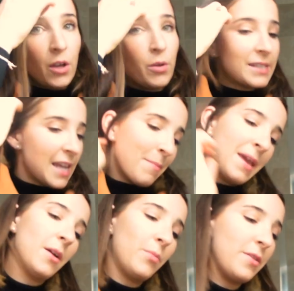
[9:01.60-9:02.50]
I always take
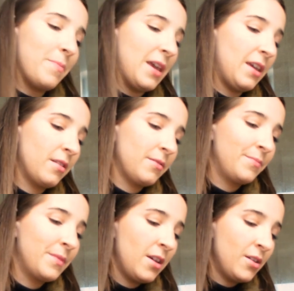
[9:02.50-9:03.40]
makeup with me.
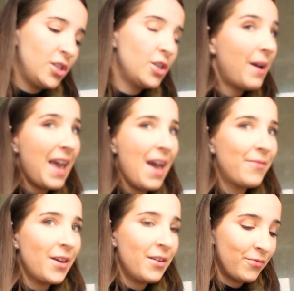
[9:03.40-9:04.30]
Do I
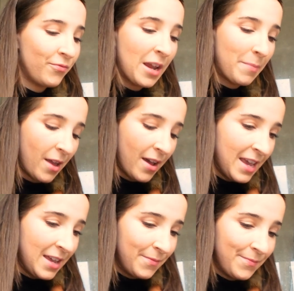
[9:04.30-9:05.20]
ever
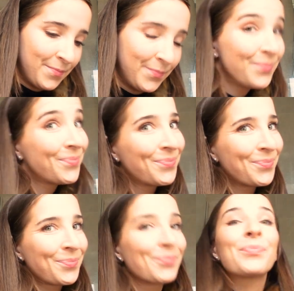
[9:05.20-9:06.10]
reapply it?
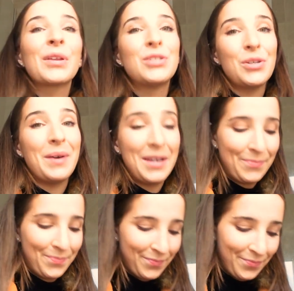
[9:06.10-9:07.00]
Do I?
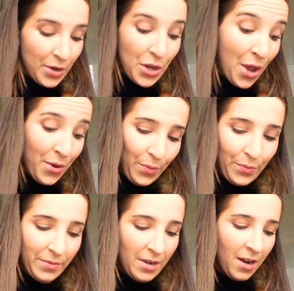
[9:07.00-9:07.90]
No.
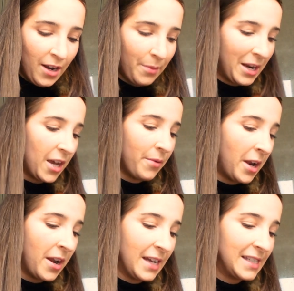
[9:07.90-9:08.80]
Like when I go on
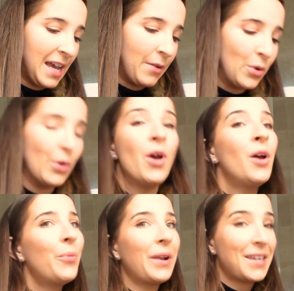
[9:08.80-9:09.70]
a night out, or
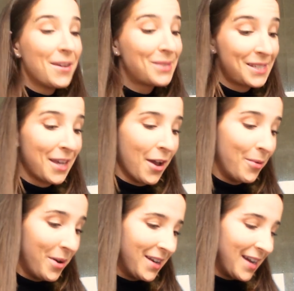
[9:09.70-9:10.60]
when I used to
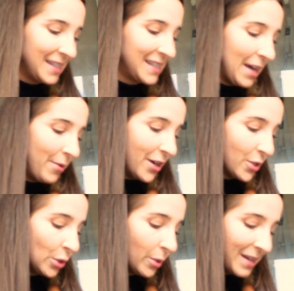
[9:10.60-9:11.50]
go on nights out, I'd
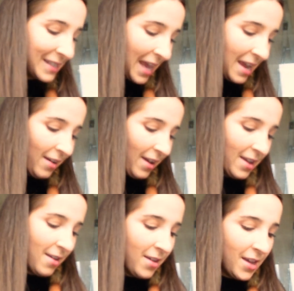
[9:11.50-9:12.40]
always take
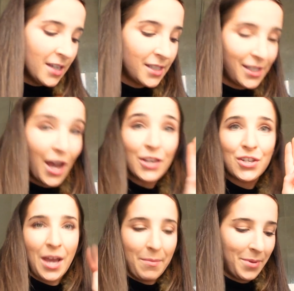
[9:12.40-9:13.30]
like
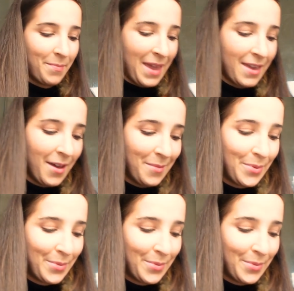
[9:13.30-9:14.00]
touch-up makeup.